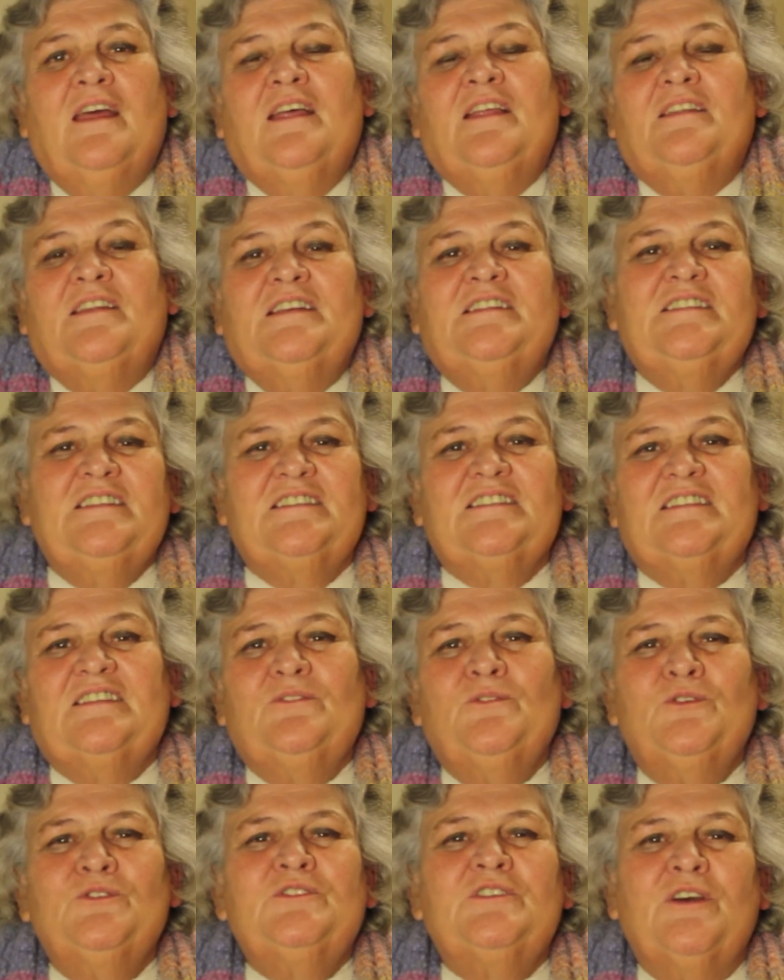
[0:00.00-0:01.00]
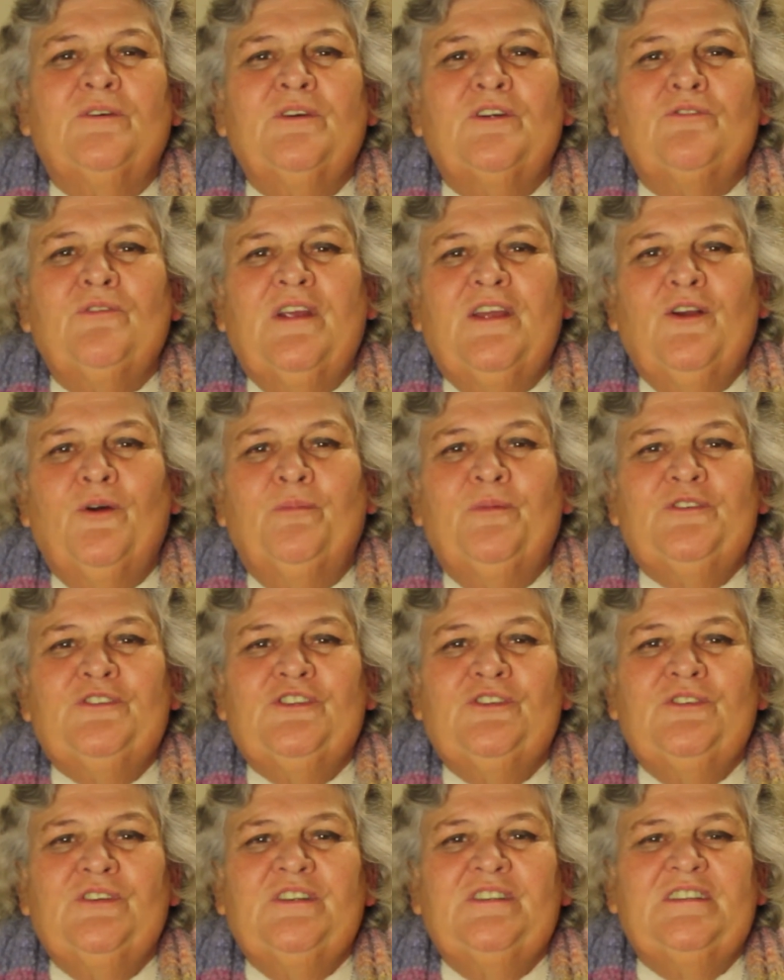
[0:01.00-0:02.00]
This is also a great
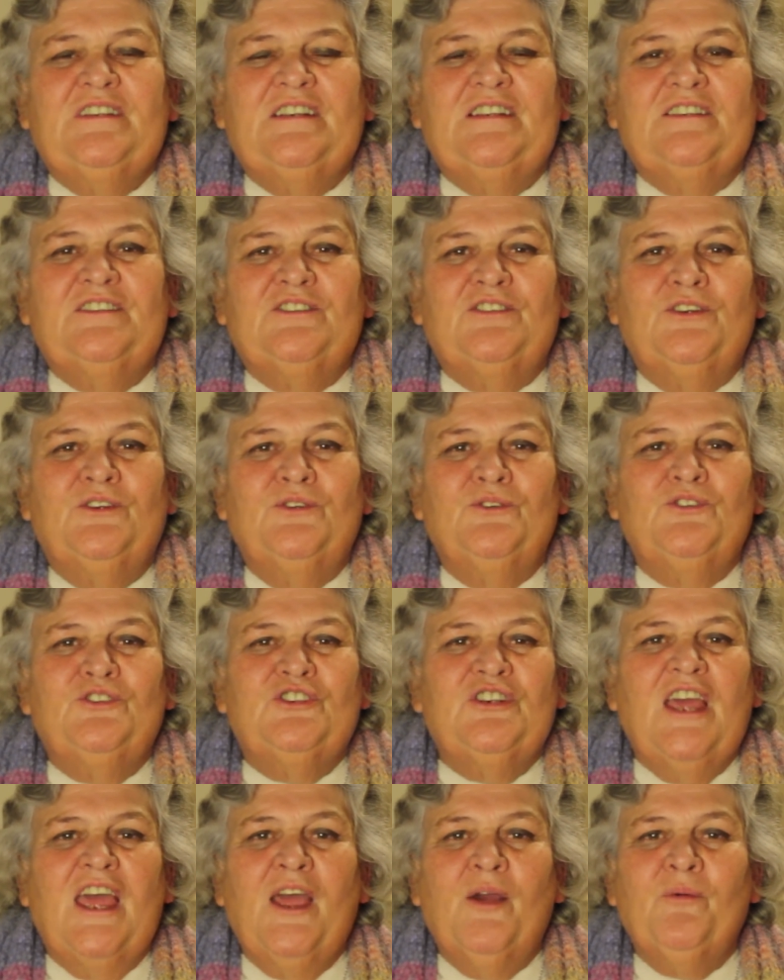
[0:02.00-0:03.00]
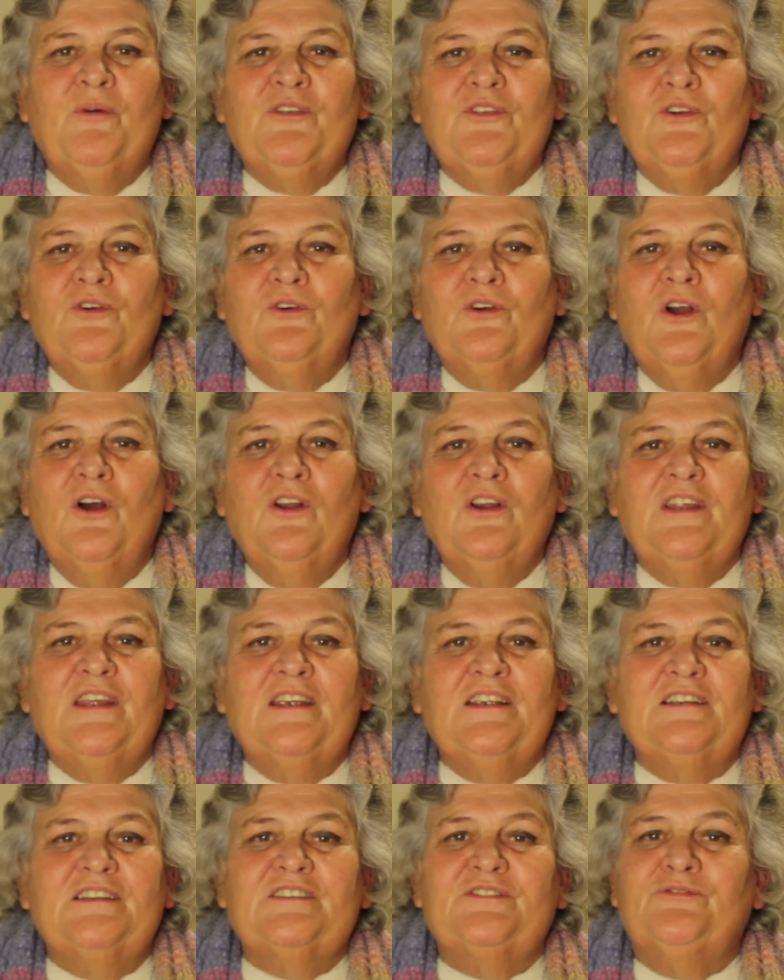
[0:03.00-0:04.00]
opportunity to share with your
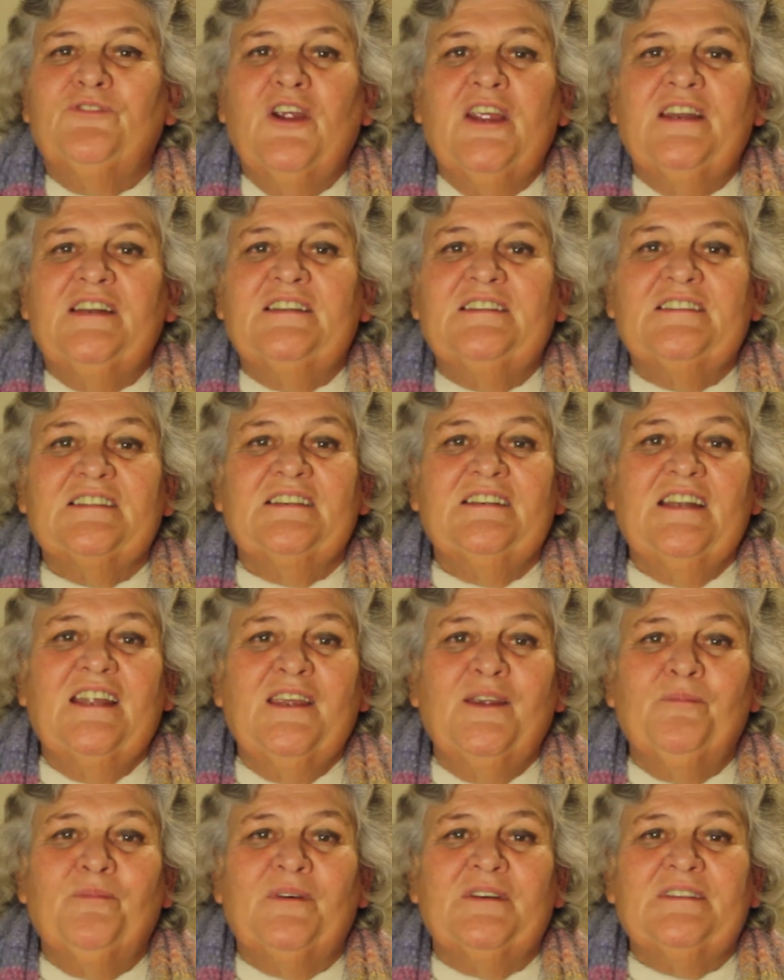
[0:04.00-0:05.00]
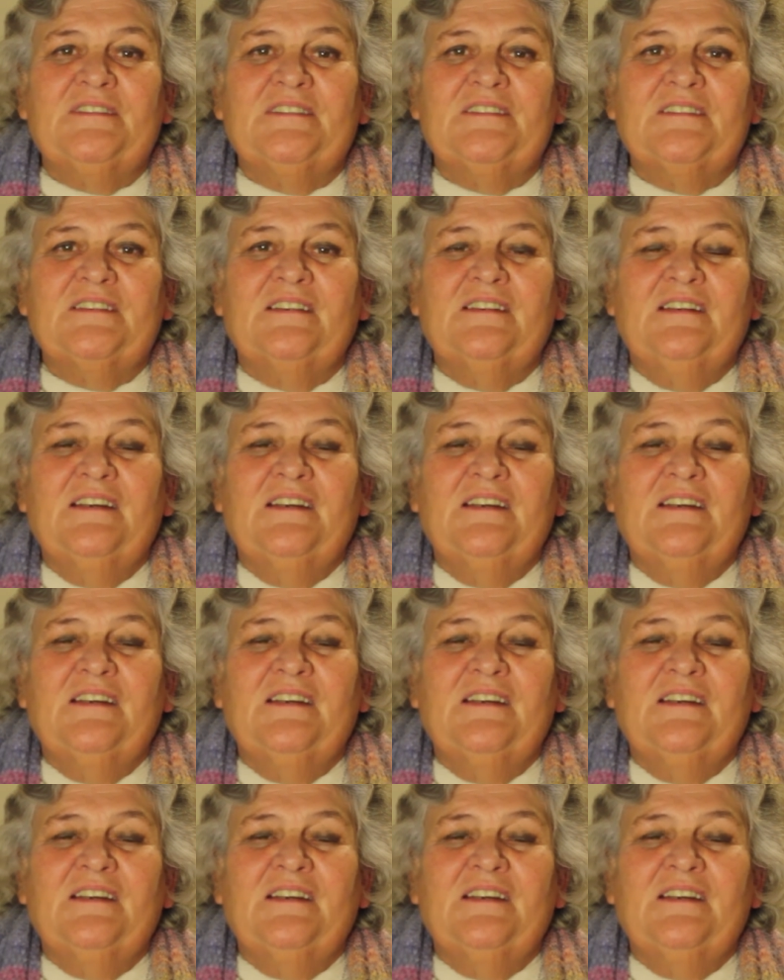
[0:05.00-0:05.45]
colleagues, friends and neighbours,